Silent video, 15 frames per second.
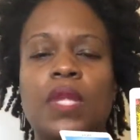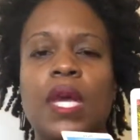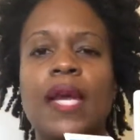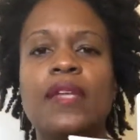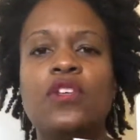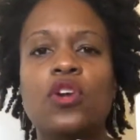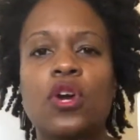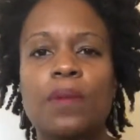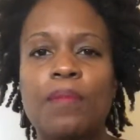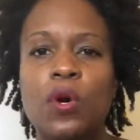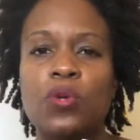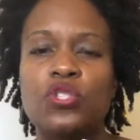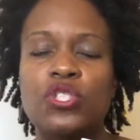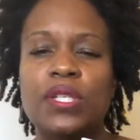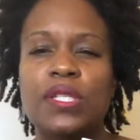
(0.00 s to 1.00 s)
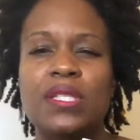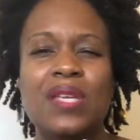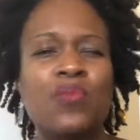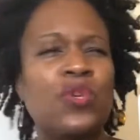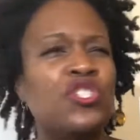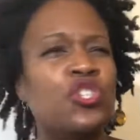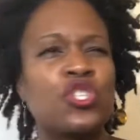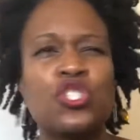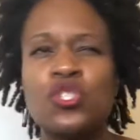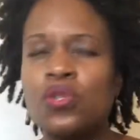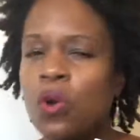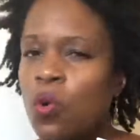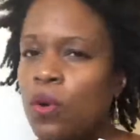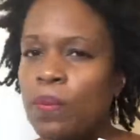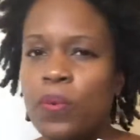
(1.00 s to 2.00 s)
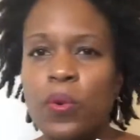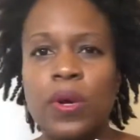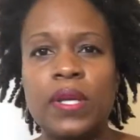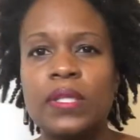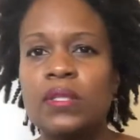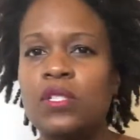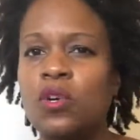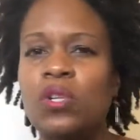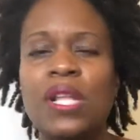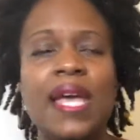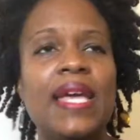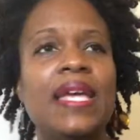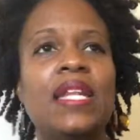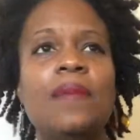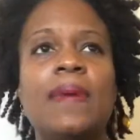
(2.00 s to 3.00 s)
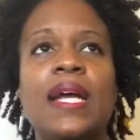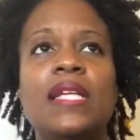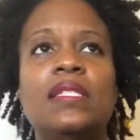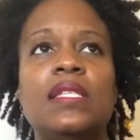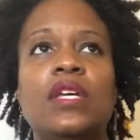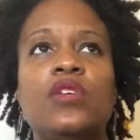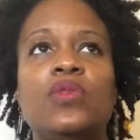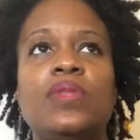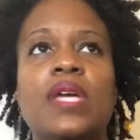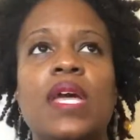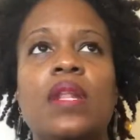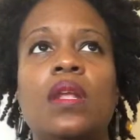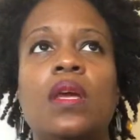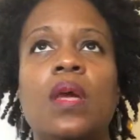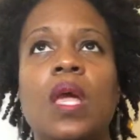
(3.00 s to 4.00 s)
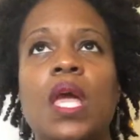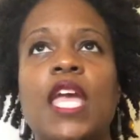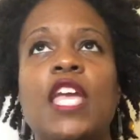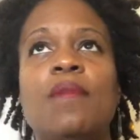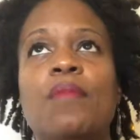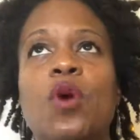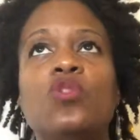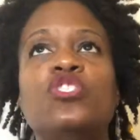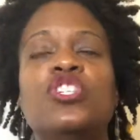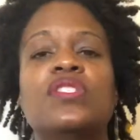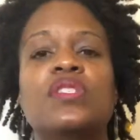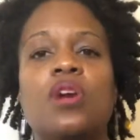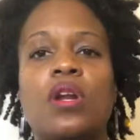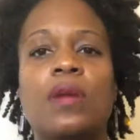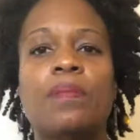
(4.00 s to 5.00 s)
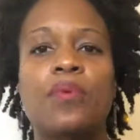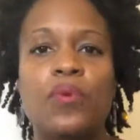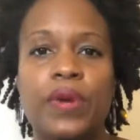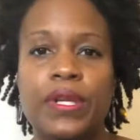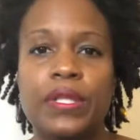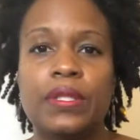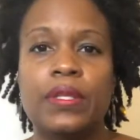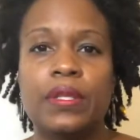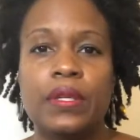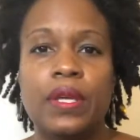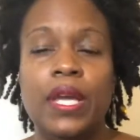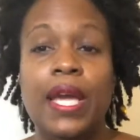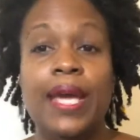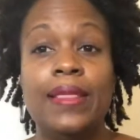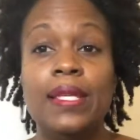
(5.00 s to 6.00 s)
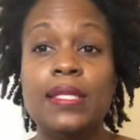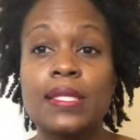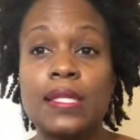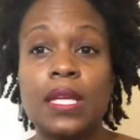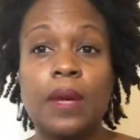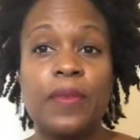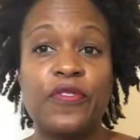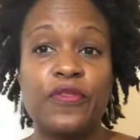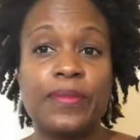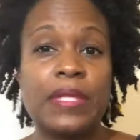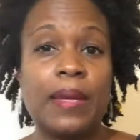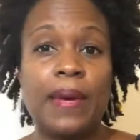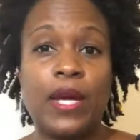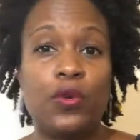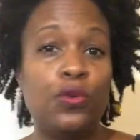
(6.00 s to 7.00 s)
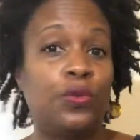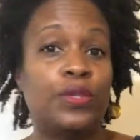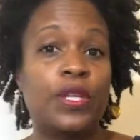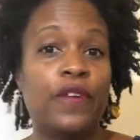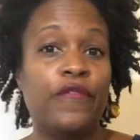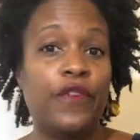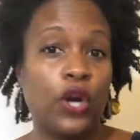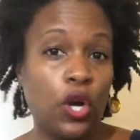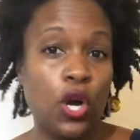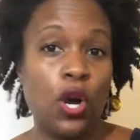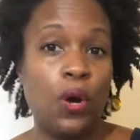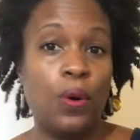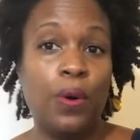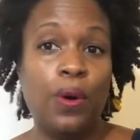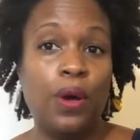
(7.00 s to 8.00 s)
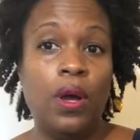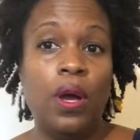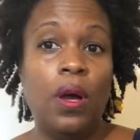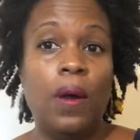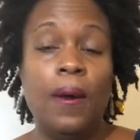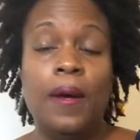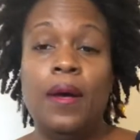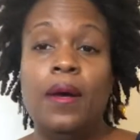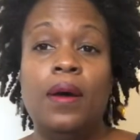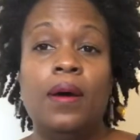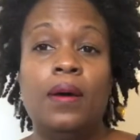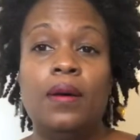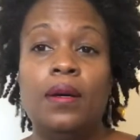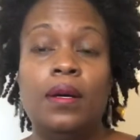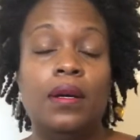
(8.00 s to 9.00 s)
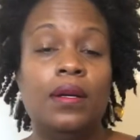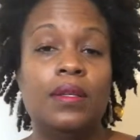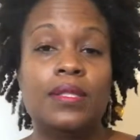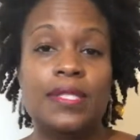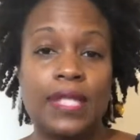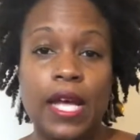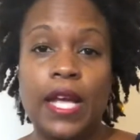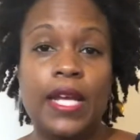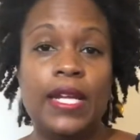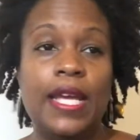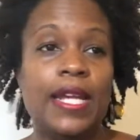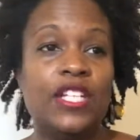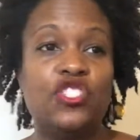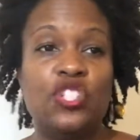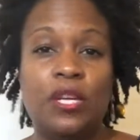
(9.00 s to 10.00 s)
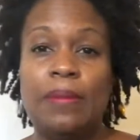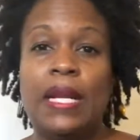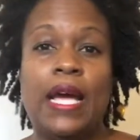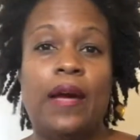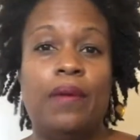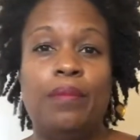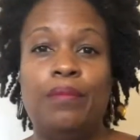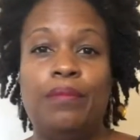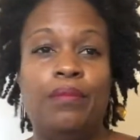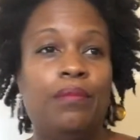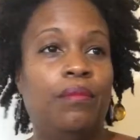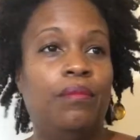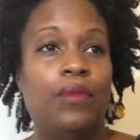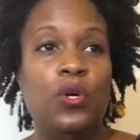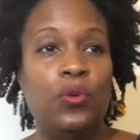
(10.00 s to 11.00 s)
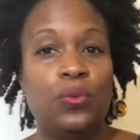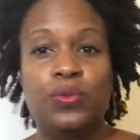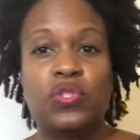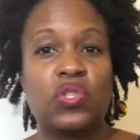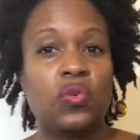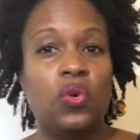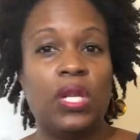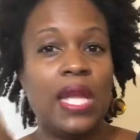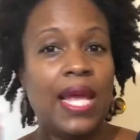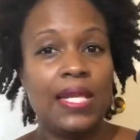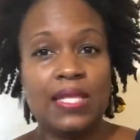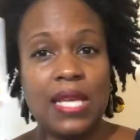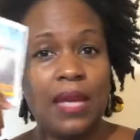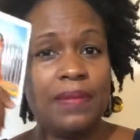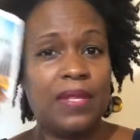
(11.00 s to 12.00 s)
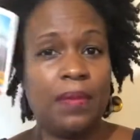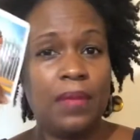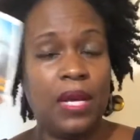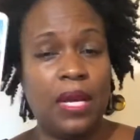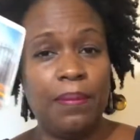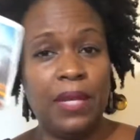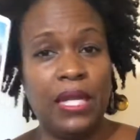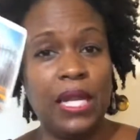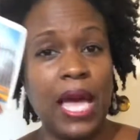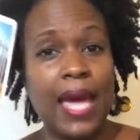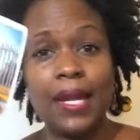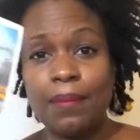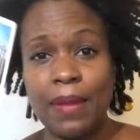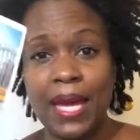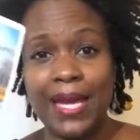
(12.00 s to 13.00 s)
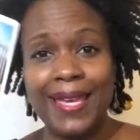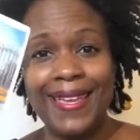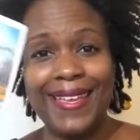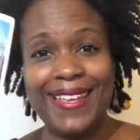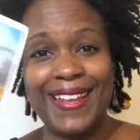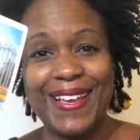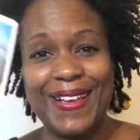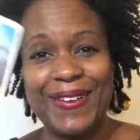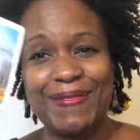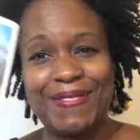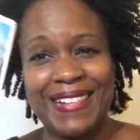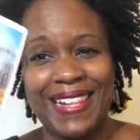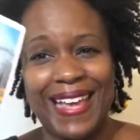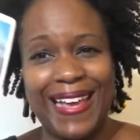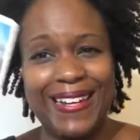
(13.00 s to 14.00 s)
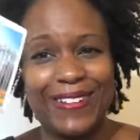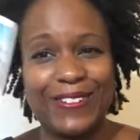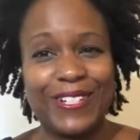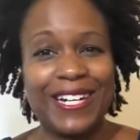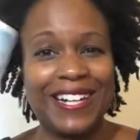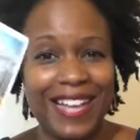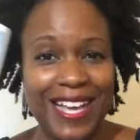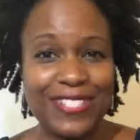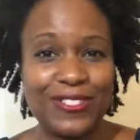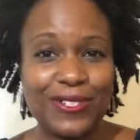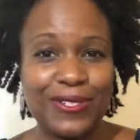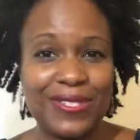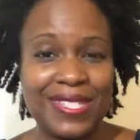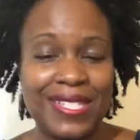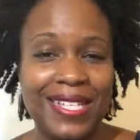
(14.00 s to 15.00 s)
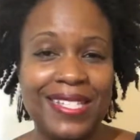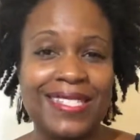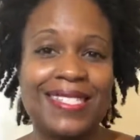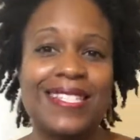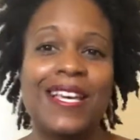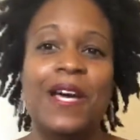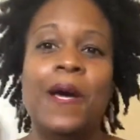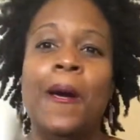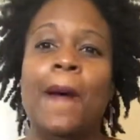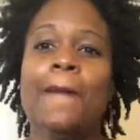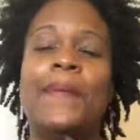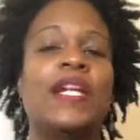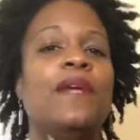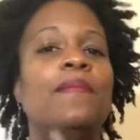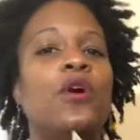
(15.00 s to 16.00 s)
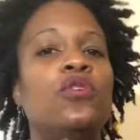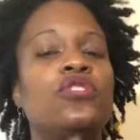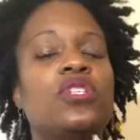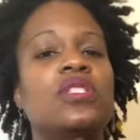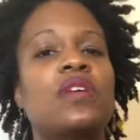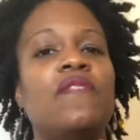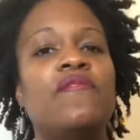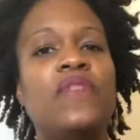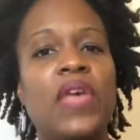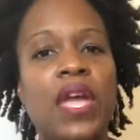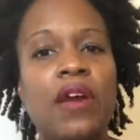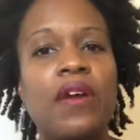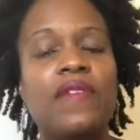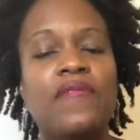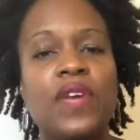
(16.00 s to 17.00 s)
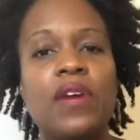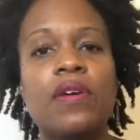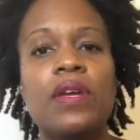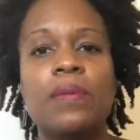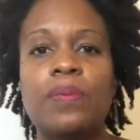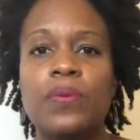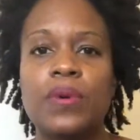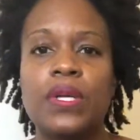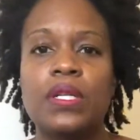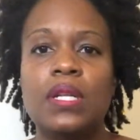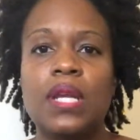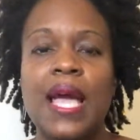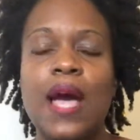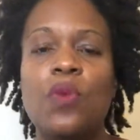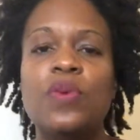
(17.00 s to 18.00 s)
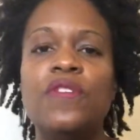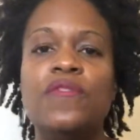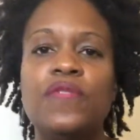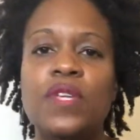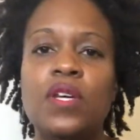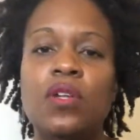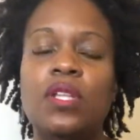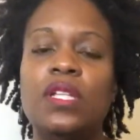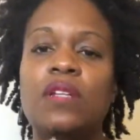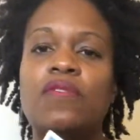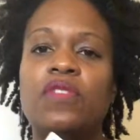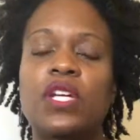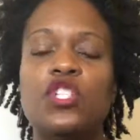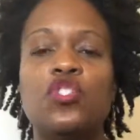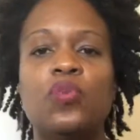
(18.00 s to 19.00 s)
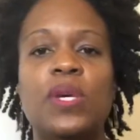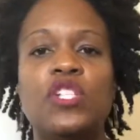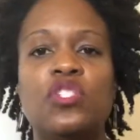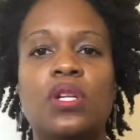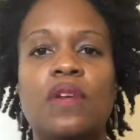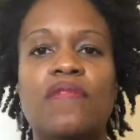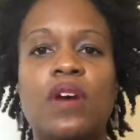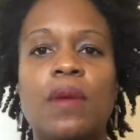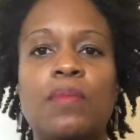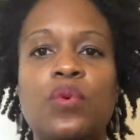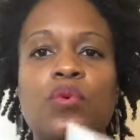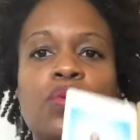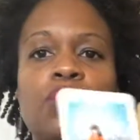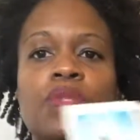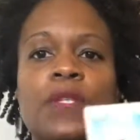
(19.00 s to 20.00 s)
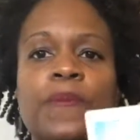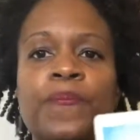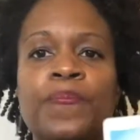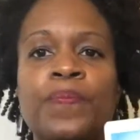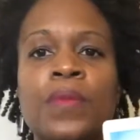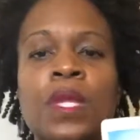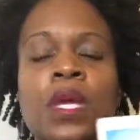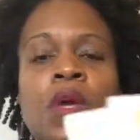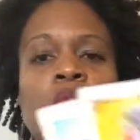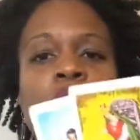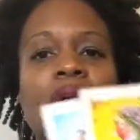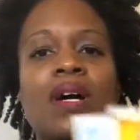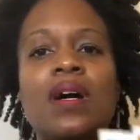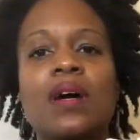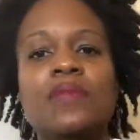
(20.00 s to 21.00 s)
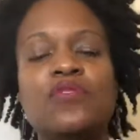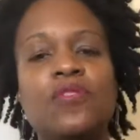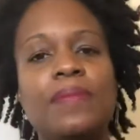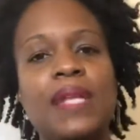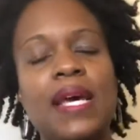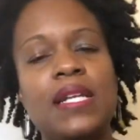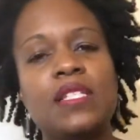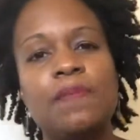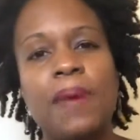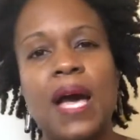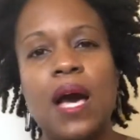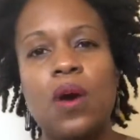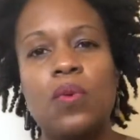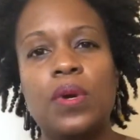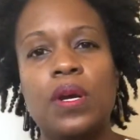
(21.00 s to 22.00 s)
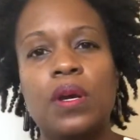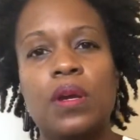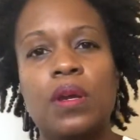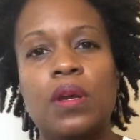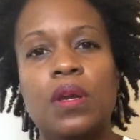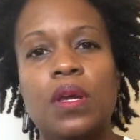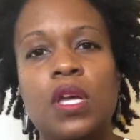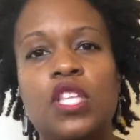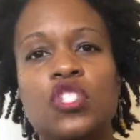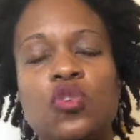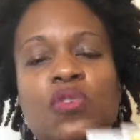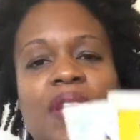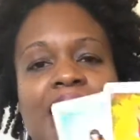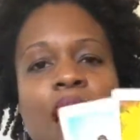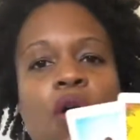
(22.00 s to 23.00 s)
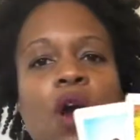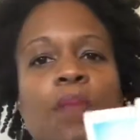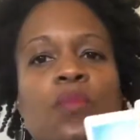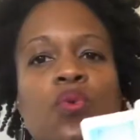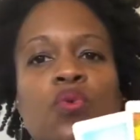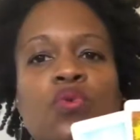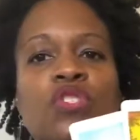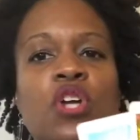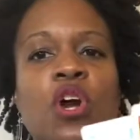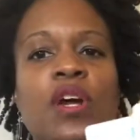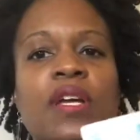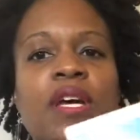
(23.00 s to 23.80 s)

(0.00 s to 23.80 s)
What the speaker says: and your emotions, and which are so important. Don't let anybody tell you that emotions aren't important. And this is coming from somebody who's a Virgo sun and a Gemini moon. So a lot of times I'm a lot in my head, a lot on the logical sense, but emotions are very, very important. How we feel and the fluctuation of our moods. What comes from that is power. So now our moods aren't